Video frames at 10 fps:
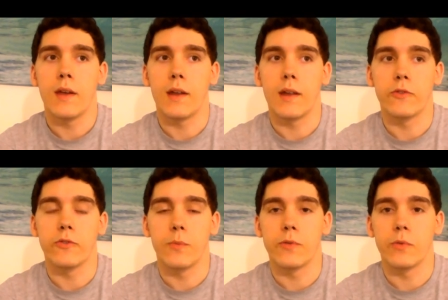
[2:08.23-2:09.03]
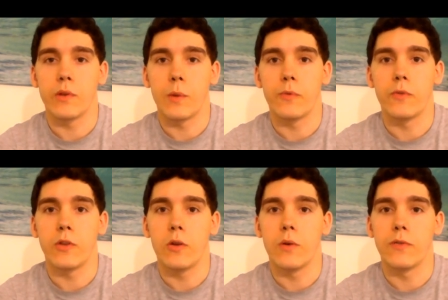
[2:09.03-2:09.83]
And I just hope this was helpful to
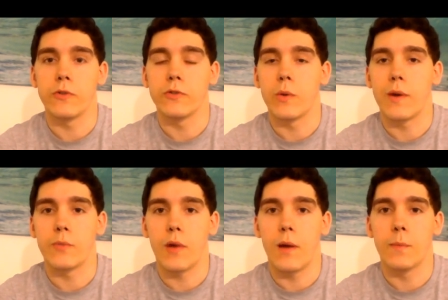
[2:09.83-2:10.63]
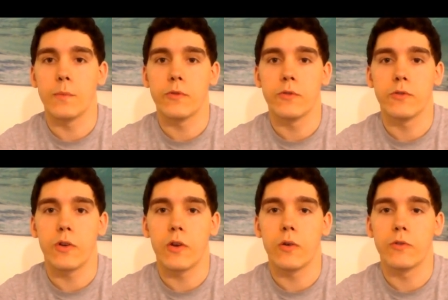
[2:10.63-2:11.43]
you if you're still having problems.
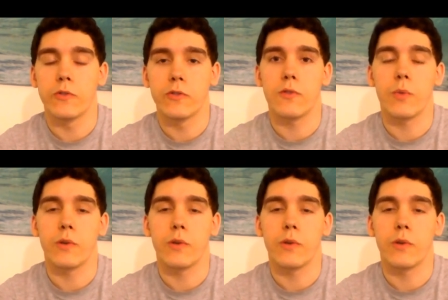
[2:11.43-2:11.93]
So just thanks for